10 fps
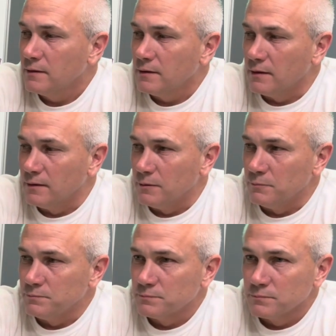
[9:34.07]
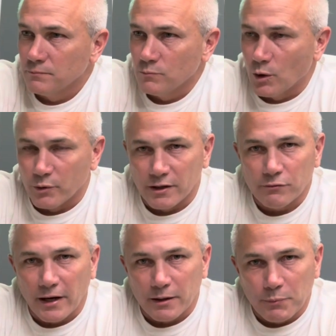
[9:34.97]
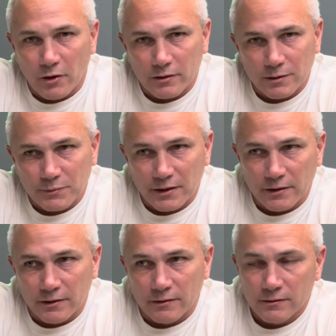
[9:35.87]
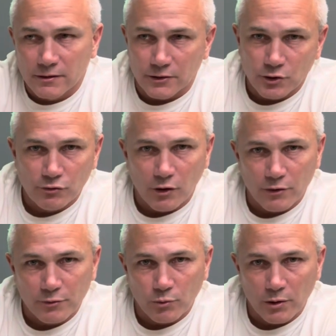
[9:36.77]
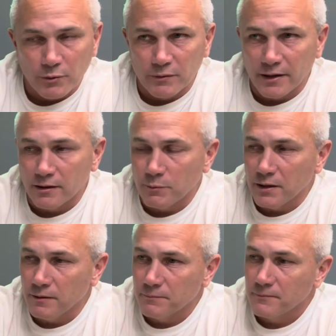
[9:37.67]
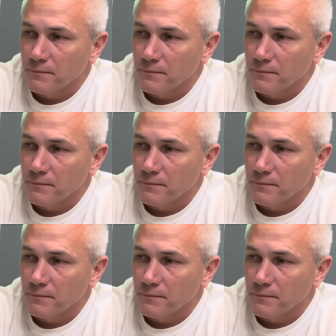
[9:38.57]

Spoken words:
But we did find a park up there, not too far from where we needed to be.